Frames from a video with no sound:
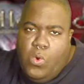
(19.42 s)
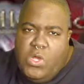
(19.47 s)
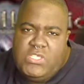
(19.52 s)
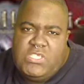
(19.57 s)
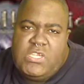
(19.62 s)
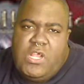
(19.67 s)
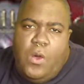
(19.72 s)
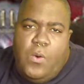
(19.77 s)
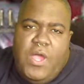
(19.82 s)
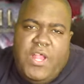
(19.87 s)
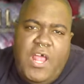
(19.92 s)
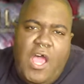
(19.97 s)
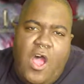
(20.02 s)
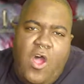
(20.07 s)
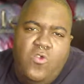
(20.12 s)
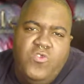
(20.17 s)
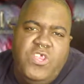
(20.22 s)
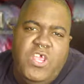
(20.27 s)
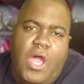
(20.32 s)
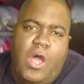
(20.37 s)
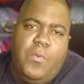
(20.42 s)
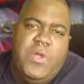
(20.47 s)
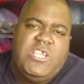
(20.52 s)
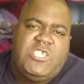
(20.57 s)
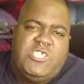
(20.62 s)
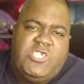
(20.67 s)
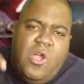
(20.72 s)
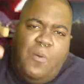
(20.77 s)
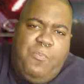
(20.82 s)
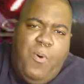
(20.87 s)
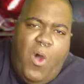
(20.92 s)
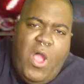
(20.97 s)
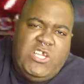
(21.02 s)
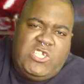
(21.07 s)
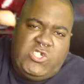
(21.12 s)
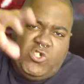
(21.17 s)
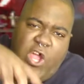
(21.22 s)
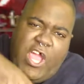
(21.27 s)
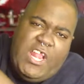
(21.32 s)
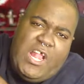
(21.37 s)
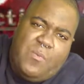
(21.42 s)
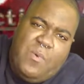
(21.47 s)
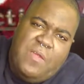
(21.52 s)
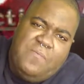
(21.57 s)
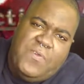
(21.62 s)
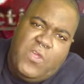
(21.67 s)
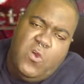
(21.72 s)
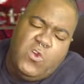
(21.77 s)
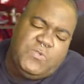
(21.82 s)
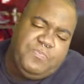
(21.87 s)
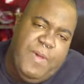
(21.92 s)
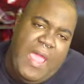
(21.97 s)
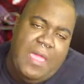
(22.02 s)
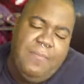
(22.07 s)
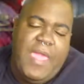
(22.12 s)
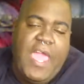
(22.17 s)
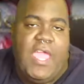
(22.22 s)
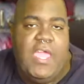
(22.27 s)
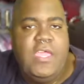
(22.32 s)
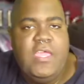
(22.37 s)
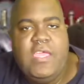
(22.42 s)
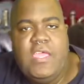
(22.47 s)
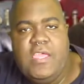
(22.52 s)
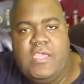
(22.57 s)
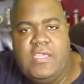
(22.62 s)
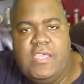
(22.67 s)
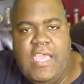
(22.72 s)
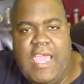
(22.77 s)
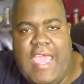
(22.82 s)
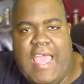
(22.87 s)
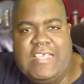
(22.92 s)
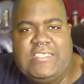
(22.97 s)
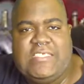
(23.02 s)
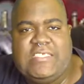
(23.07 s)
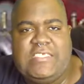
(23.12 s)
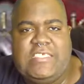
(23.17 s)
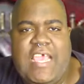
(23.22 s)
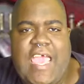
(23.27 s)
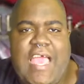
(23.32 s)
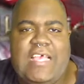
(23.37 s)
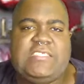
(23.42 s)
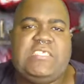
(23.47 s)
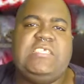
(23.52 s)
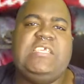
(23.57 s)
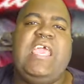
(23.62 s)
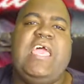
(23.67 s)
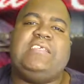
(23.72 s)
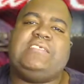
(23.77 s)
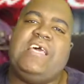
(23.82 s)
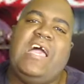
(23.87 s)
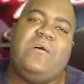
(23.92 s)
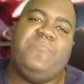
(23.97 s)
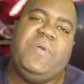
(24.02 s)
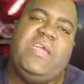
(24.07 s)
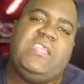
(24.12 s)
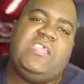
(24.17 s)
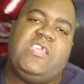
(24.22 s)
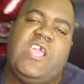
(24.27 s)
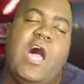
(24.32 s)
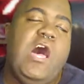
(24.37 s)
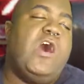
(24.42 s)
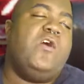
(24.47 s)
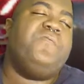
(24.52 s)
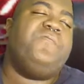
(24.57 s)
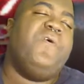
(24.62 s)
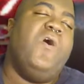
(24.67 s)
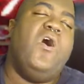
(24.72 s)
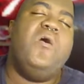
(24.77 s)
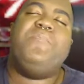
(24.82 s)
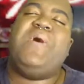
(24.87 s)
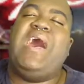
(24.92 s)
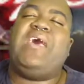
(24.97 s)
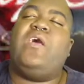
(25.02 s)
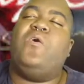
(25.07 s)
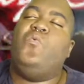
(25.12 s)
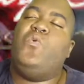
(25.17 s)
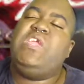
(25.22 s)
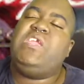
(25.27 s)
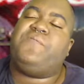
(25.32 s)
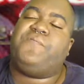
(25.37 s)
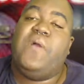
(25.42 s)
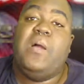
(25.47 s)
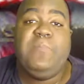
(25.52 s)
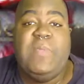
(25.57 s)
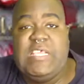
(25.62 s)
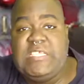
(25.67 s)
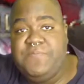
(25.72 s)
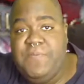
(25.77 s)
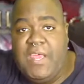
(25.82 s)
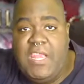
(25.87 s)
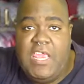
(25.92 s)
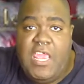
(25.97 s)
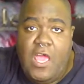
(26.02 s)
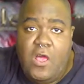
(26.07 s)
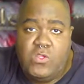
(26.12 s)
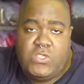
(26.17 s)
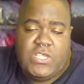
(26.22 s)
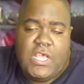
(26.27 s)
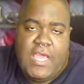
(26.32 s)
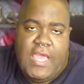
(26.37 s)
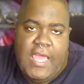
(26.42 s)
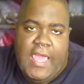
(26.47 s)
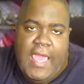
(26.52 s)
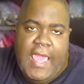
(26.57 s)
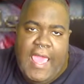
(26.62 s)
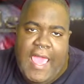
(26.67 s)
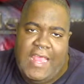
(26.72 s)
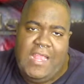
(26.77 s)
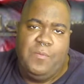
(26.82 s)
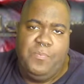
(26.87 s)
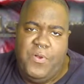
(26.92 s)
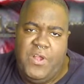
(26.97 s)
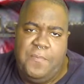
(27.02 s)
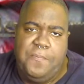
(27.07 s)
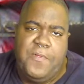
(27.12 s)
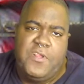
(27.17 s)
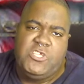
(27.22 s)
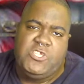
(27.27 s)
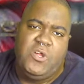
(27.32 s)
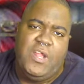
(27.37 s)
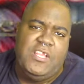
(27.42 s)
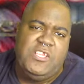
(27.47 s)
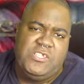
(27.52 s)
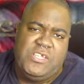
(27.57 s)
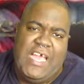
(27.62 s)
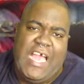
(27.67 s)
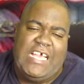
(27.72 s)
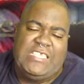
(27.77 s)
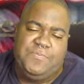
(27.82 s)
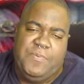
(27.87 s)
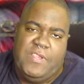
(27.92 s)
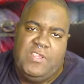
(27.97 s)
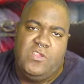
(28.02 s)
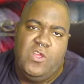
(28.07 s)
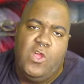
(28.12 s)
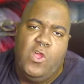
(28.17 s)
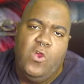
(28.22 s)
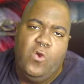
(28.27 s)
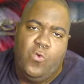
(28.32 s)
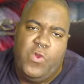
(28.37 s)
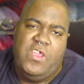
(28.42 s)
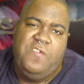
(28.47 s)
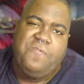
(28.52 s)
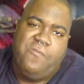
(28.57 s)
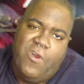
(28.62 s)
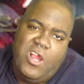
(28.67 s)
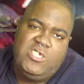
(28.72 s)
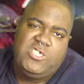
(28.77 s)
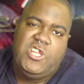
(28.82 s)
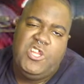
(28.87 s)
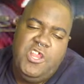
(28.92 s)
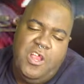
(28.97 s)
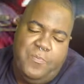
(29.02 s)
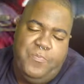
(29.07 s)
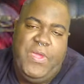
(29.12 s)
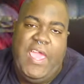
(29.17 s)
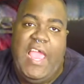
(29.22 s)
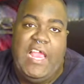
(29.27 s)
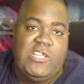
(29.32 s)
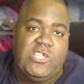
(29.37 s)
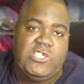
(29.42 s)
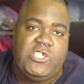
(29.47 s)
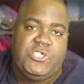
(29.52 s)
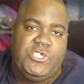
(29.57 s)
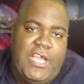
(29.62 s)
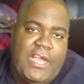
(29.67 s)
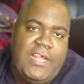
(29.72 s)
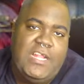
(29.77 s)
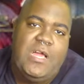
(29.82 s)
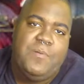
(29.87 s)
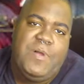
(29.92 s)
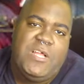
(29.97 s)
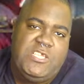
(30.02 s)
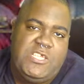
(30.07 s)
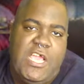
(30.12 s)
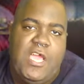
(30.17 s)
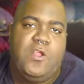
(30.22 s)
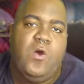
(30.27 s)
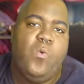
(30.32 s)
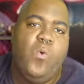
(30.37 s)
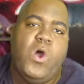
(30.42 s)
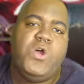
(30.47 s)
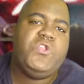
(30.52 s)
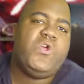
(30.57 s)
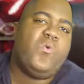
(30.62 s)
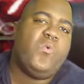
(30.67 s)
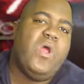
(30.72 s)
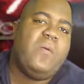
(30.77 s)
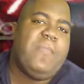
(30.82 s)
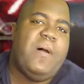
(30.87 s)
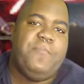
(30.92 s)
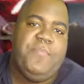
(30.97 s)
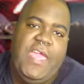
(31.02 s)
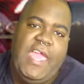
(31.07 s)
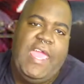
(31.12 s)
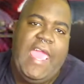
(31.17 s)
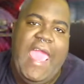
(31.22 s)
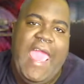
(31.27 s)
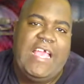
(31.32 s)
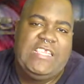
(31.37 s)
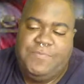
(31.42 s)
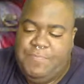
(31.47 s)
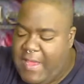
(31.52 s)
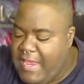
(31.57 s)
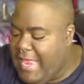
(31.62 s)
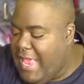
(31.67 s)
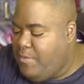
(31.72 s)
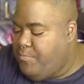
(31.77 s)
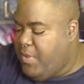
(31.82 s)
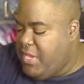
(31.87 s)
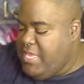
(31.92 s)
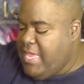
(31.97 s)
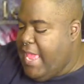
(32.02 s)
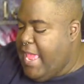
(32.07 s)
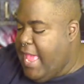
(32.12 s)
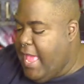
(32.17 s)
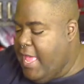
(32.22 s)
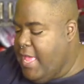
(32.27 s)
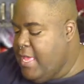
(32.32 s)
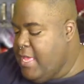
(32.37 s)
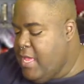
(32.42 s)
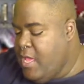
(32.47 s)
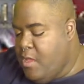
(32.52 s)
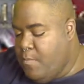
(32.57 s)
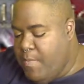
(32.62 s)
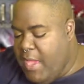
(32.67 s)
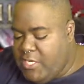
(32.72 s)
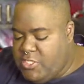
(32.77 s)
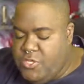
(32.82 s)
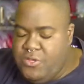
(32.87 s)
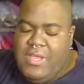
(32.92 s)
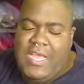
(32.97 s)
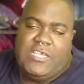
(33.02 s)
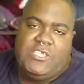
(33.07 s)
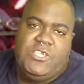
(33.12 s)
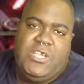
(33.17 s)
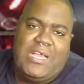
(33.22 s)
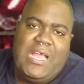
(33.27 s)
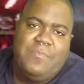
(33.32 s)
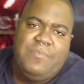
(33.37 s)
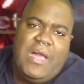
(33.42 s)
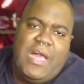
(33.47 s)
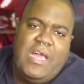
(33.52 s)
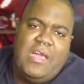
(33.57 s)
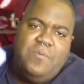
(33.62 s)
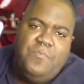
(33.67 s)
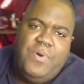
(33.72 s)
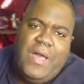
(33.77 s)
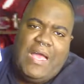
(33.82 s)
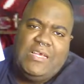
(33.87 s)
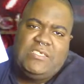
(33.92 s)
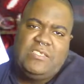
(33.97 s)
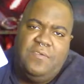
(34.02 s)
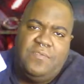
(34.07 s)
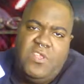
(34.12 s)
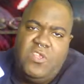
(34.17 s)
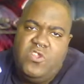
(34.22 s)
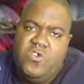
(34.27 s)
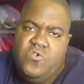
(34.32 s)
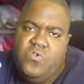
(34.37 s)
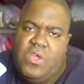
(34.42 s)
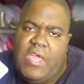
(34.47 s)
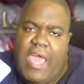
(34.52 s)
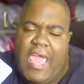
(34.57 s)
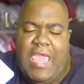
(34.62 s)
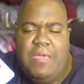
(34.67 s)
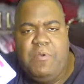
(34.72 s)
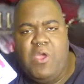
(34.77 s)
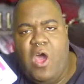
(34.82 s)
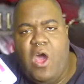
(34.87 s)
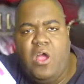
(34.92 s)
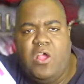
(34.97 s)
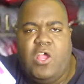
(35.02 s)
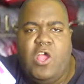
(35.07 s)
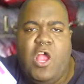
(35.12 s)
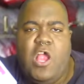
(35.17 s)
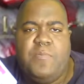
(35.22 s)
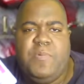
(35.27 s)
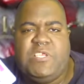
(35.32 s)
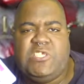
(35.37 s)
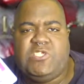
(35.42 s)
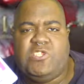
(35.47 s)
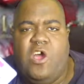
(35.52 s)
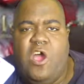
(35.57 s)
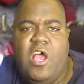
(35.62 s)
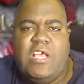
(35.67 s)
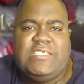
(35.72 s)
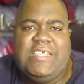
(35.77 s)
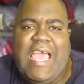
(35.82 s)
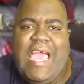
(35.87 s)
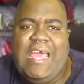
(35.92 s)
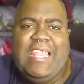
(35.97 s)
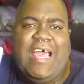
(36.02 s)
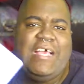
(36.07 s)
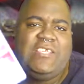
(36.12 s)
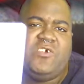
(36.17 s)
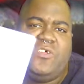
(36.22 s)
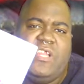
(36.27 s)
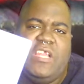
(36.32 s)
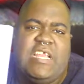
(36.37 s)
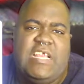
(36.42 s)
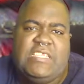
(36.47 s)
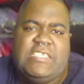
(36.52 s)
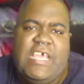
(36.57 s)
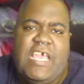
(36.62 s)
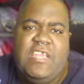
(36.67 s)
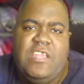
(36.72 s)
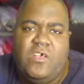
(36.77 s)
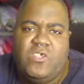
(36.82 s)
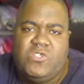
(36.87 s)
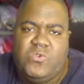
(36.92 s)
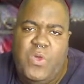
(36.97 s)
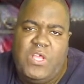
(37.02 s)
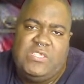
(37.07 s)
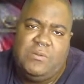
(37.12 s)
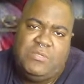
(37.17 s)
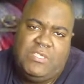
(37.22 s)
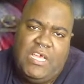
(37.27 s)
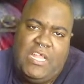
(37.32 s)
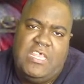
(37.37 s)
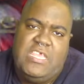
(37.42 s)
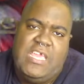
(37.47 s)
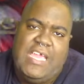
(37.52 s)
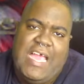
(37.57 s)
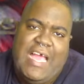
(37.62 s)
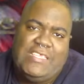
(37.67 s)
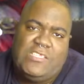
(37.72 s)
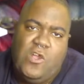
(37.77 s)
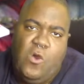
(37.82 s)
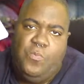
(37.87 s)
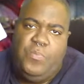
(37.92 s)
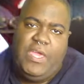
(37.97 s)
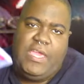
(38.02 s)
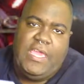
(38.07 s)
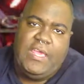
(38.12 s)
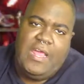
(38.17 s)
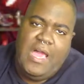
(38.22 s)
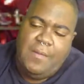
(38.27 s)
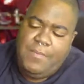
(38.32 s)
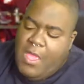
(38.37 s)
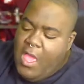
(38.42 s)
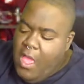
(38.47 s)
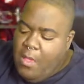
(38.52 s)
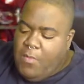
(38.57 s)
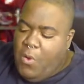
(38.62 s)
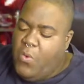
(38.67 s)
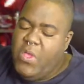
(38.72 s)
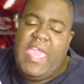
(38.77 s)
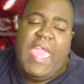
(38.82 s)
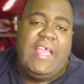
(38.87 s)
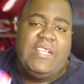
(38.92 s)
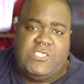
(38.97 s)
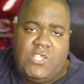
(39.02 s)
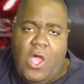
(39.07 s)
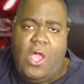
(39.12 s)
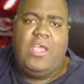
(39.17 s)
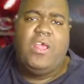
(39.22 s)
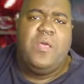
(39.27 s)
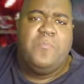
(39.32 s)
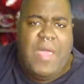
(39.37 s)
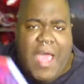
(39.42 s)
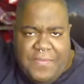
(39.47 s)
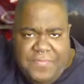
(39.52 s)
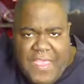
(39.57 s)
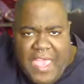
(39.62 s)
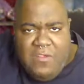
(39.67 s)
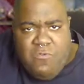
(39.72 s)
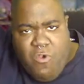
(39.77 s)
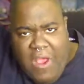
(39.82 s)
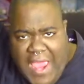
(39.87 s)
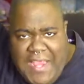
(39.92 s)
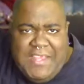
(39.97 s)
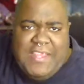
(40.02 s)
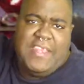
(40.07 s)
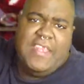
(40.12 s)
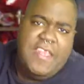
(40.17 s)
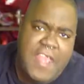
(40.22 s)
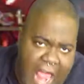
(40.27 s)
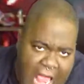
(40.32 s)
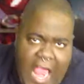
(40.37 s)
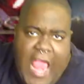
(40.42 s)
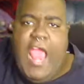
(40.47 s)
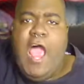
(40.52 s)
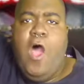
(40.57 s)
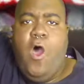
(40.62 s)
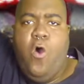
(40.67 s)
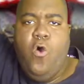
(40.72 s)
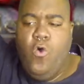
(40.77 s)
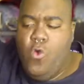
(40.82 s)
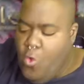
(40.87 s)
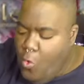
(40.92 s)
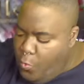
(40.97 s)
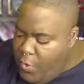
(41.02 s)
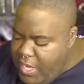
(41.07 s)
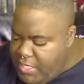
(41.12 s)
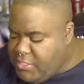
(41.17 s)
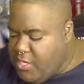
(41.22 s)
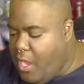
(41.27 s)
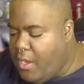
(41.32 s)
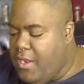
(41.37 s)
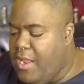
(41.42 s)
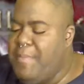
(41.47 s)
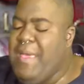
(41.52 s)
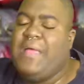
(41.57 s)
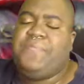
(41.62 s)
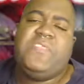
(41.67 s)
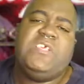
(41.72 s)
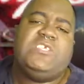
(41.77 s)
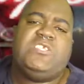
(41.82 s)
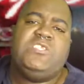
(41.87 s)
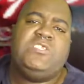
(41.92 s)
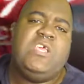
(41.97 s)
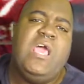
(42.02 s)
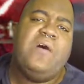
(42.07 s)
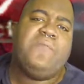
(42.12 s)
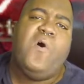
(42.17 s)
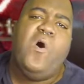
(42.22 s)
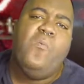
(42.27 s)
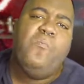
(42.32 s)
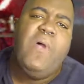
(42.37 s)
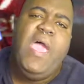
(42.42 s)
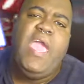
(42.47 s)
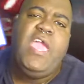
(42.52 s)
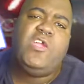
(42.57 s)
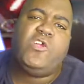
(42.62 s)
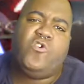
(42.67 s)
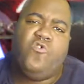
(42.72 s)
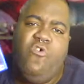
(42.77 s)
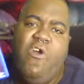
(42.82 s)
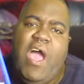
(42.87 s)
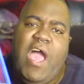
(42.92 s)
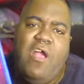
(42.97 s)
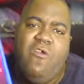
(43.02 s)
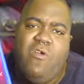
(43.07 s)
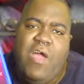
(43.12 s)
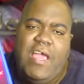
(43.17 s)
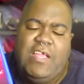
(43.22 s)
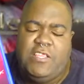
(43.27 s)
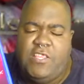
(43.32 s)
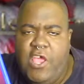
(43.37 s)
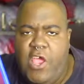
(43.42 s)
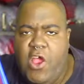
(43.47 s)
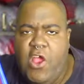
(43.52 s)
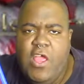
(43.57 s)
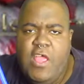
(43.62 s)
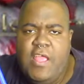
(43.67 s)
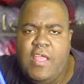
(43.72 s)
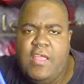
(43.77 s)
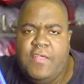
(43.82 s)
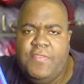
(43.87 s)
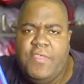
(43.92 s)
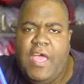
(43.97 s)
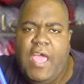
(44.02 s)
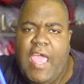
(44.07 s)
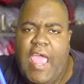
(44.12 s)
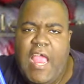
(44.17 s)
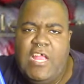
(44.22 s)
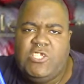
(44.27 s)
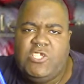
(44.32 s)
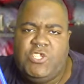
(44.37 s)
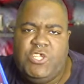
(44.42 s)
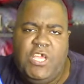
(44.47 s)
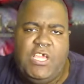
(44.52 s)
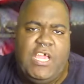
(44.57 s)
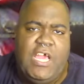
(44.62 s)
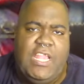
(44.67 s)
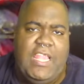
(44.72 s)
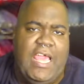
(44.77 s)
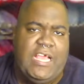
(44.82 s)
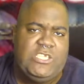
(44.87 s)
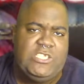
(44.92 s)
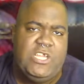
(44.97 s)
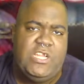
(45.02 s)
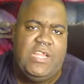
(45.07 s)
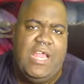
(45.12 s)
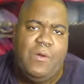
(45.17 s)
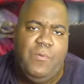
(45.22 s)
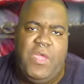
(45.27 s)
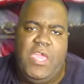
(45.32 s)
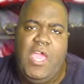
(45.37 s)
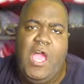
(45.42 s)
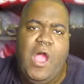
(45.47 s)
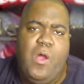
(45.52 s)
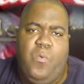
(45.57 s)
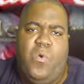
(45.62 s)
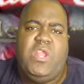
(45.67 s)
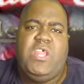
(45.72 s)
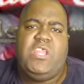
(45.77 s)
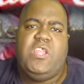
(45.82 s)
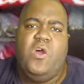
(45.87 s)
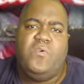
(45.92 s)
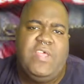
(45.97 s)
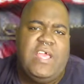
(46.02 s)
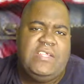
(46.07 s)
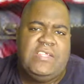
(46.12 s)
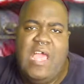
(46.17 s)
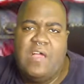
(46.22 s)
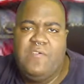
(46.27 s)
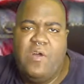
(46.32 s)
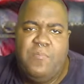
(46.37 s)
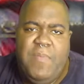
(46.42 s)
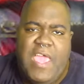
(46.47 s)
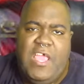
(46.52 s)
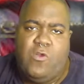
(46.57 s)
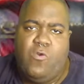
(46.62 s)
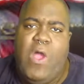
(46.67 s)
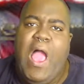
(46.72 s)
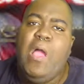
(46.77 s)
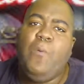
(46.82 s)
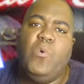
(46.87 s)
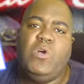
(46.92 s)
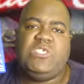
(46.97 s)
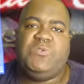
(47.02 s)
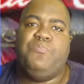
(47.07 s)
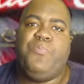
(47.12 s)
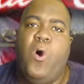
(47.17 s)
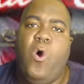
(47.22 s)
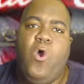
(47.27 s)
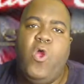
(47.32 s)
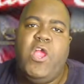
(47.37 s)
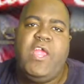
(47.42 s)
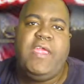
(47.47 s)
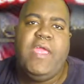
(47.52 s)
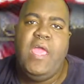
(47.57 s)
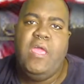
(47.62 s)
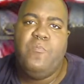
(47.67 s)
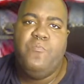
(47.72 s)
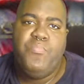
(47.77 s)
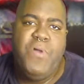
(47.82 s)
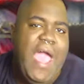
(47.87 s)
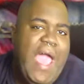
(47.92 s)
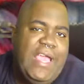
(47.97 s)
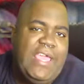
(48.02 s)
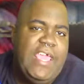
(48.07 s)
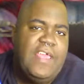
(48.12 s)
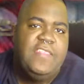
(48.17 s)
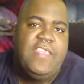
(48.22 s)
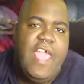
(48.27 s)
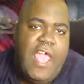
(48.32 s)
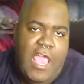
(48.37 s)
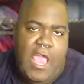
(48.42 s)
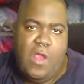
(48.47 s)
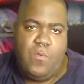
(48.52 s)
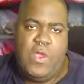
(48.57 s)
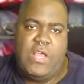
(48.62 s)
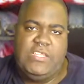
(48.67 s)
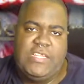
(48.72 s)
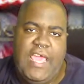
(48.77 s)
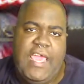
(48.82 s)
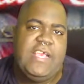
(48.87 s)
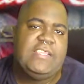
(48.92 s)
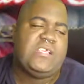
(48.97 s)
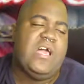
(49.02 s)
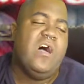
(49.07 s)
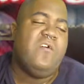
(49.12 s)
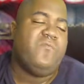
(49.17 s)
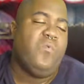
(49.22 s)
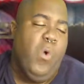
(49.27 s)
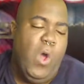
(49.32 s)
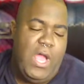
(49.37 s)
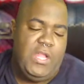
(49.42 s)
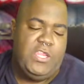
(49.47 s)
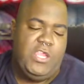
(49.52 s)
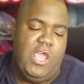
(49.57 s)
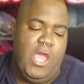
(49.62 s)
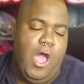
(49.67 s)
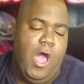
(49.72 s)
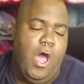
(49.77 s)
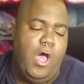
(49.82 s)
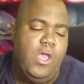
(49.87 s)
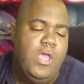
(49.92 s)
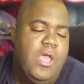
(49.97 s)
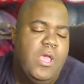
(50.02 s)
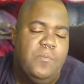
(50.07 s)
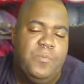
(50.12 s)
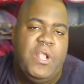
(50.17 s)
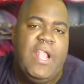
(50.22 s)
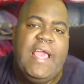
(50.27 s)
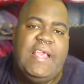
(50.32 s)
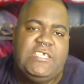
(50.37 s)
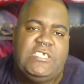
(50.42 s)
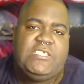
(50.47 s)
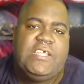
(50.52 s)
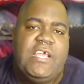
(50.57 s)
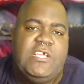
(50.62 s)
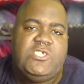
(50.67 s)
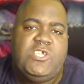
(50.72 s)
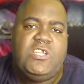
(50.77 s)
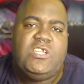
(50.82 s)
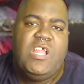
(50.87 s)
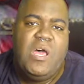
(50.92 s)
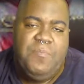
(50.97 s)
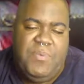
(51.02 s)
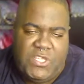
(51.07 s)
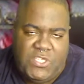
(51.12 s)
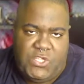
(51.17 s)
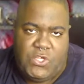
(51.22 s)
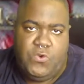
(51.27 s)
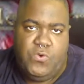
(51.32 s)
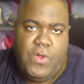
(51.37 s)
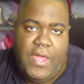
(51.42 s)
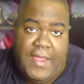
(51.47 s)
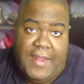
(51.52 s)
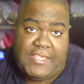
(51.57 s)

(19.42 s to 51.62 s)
What's going on, yo? It's your boy Straight Up Reviews, baby. Yes, yes, yes, I've been gone for about a week from these videos. And I'm pretty sure that you guys been refreshing your pages, checking out my channel, wondering where my big ass been at. But yeah, make sure you guys check out my unboxing of the new game called Kirby Stars Allies on the Nintendo Switch. I'm telling you guys, go pick it up. But we ain't talking about that right now. We're talking about this Devil May Cry right there, the HD collection. Now, we already know that Devil May Cry was boring back in the era days of what, y'all? PlayStation number 2.